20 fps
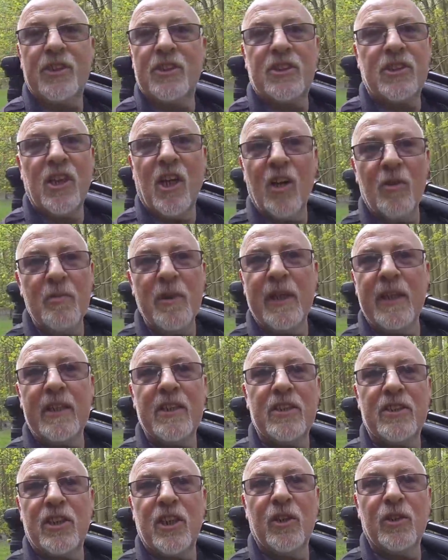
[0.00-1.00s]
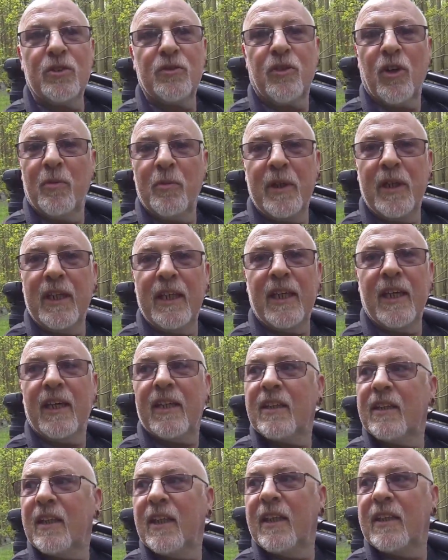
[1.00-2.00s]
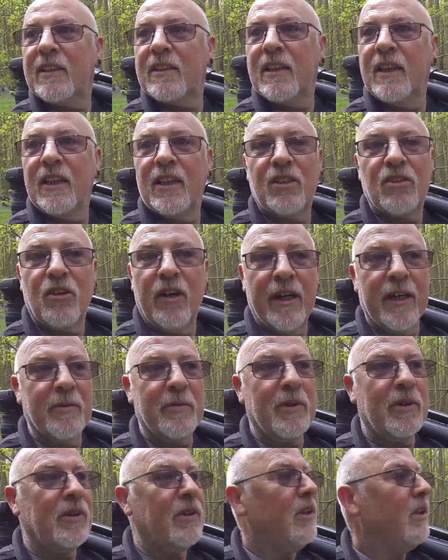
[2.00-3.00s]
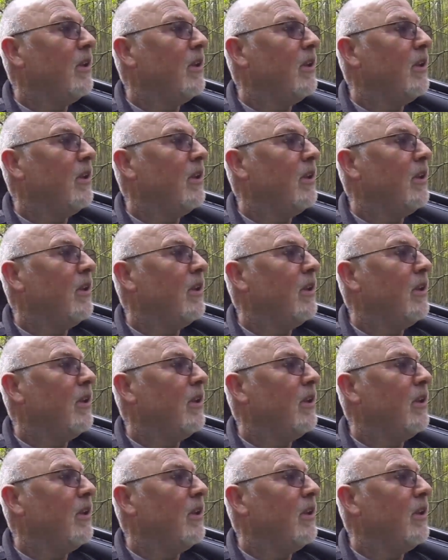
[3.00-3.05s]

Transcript: so many to choose from in here, it's incredible.